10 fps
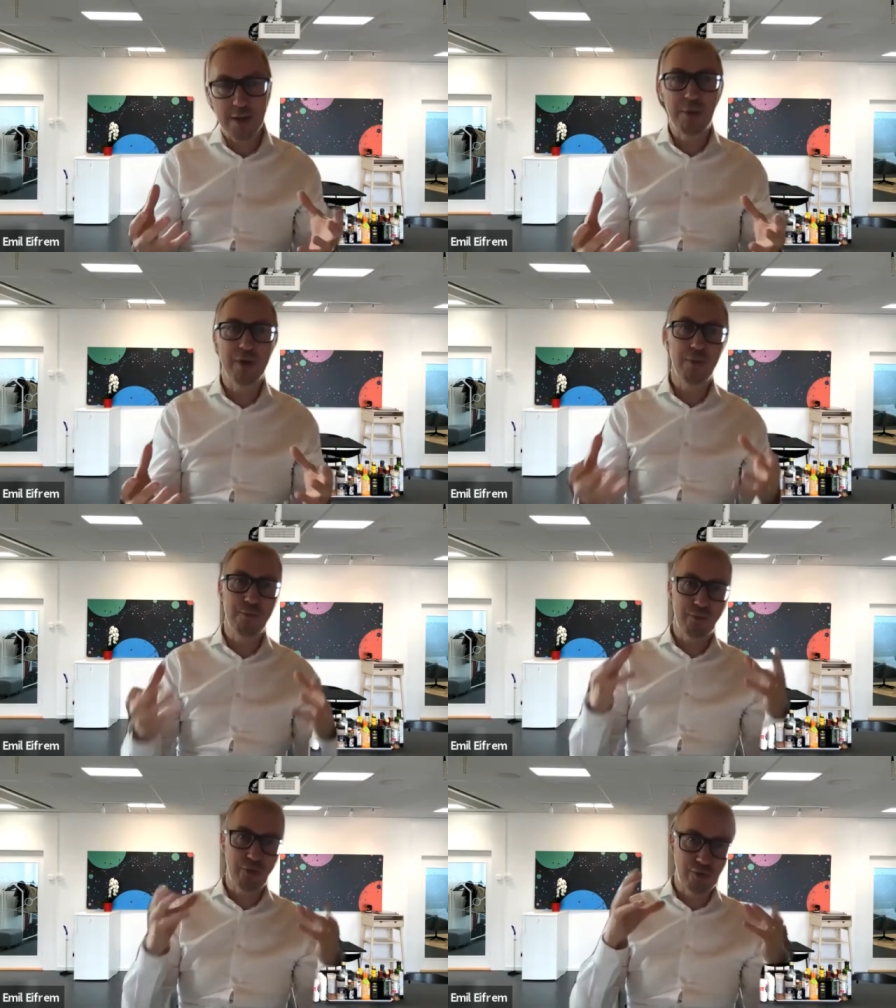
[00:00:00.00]
by
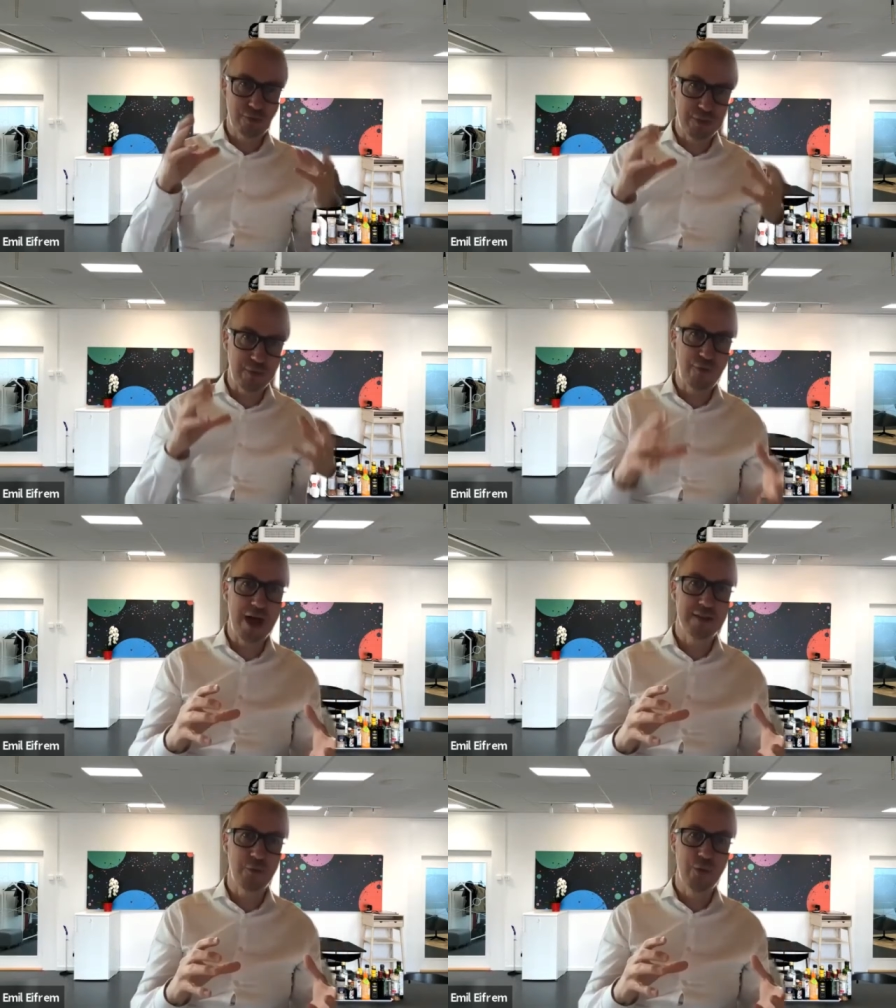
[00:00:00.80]
just the
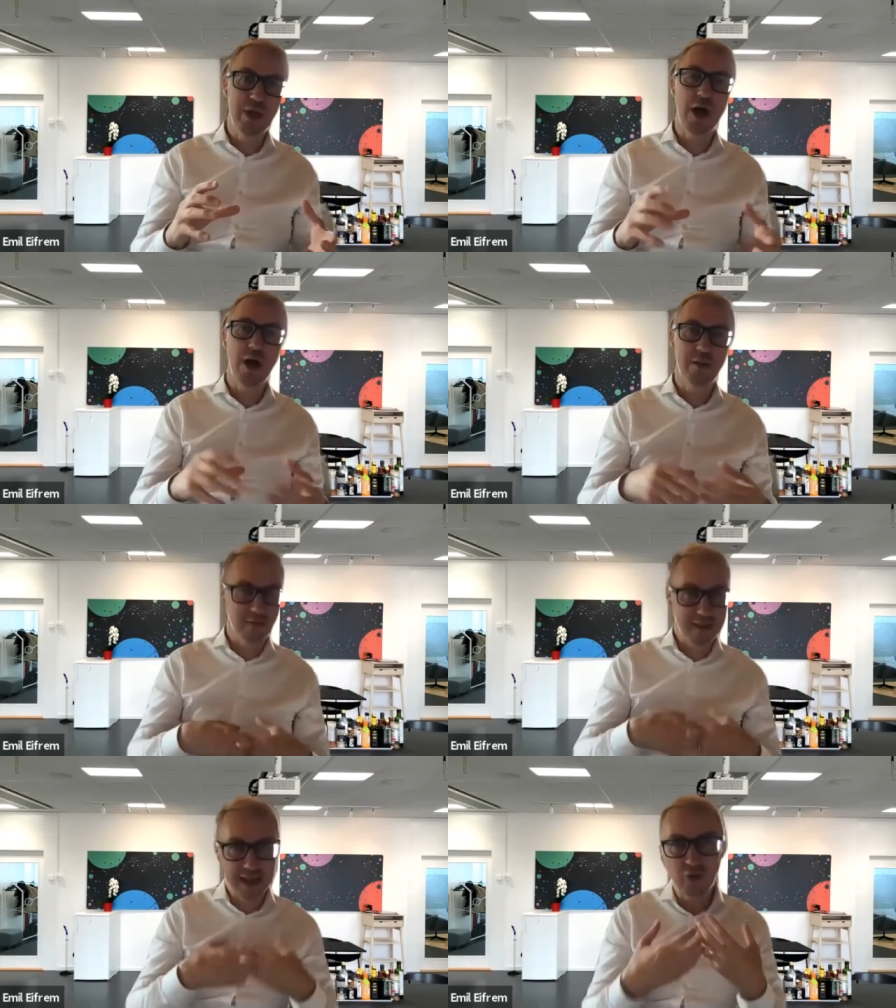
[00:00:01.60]
fact that we got
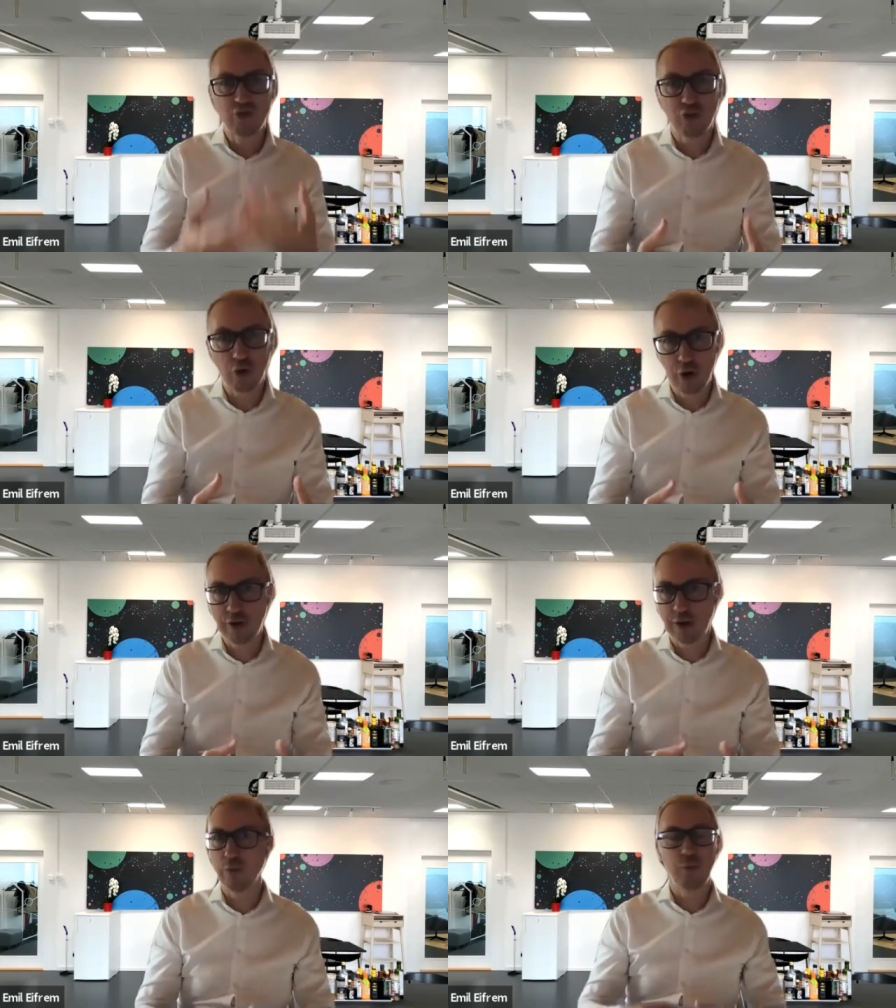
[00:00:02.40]
this head start
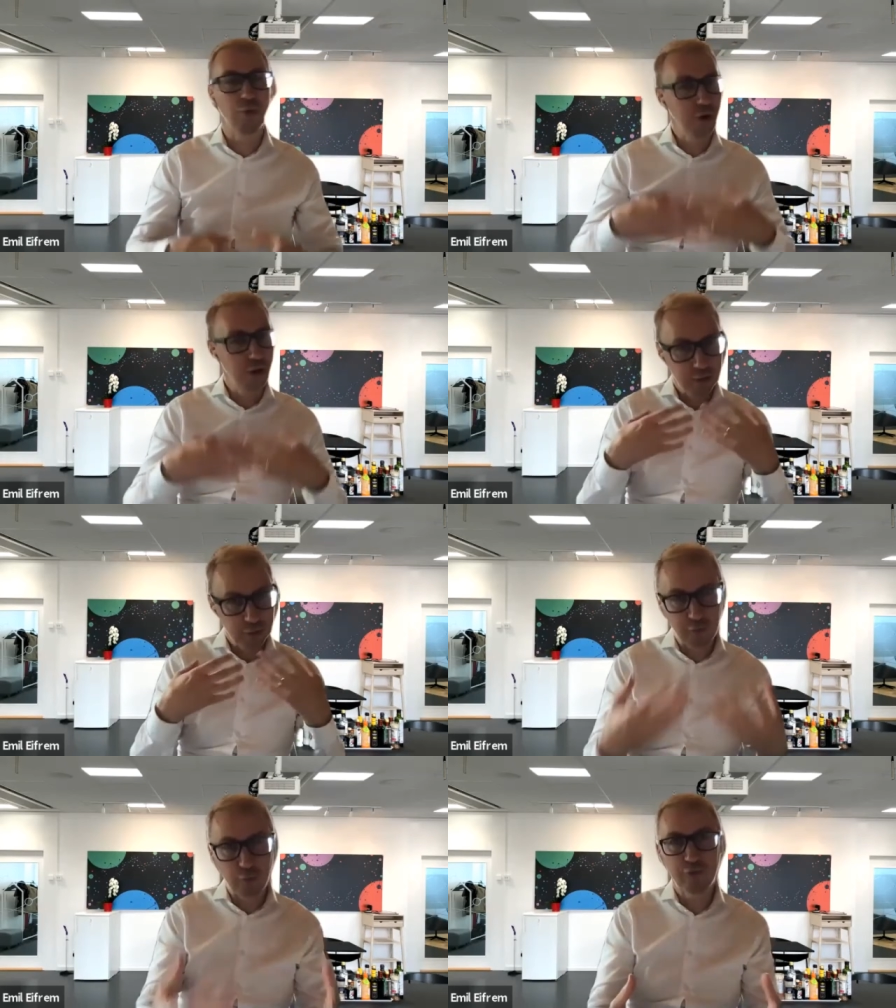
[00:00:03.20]
and we were the
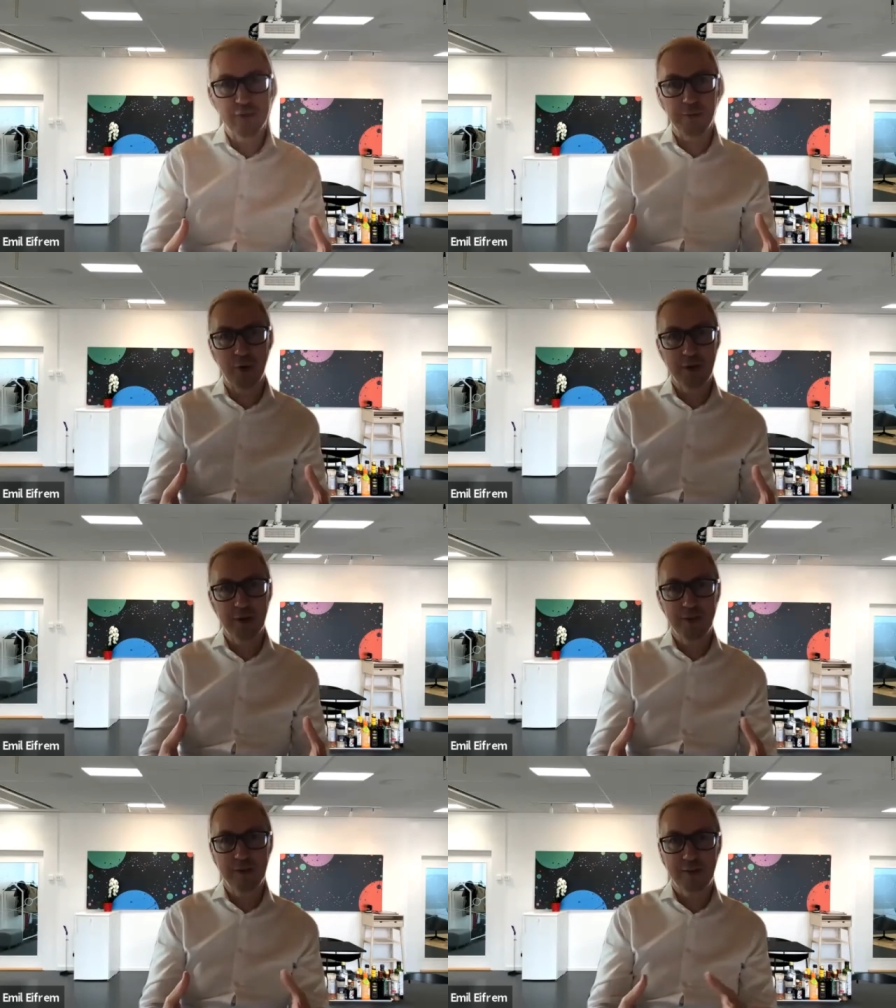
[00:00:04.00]
first in the
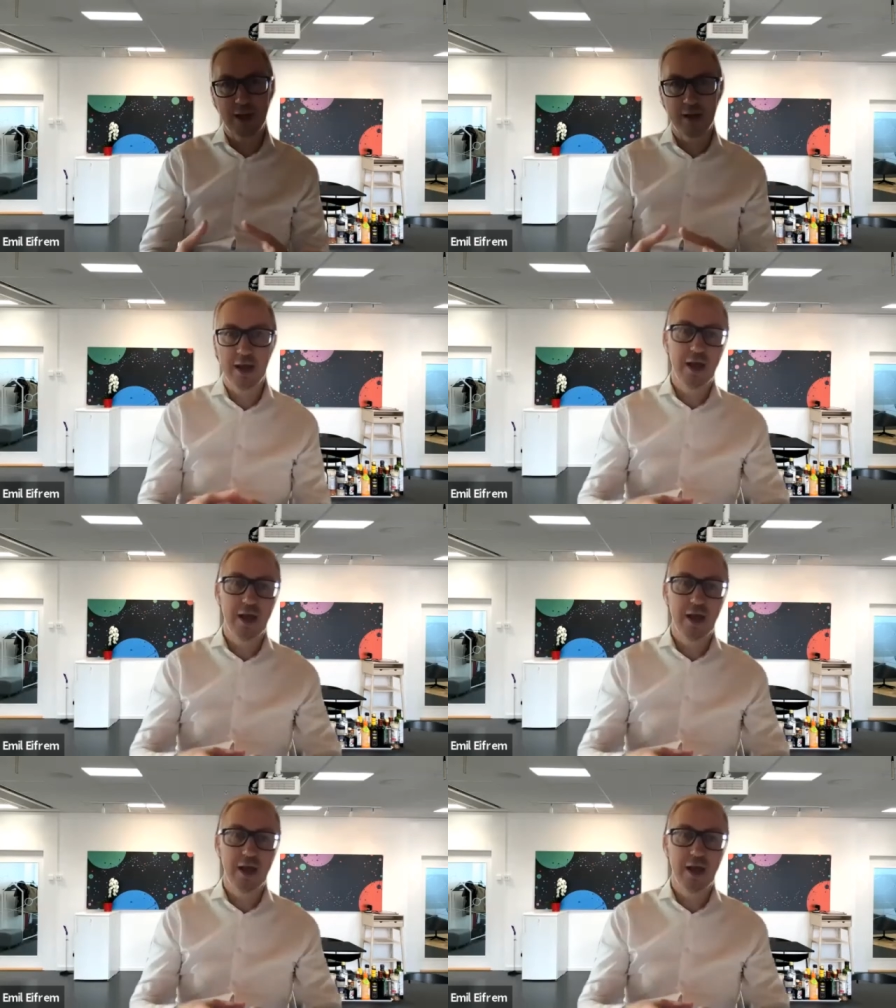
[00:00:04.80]
market means that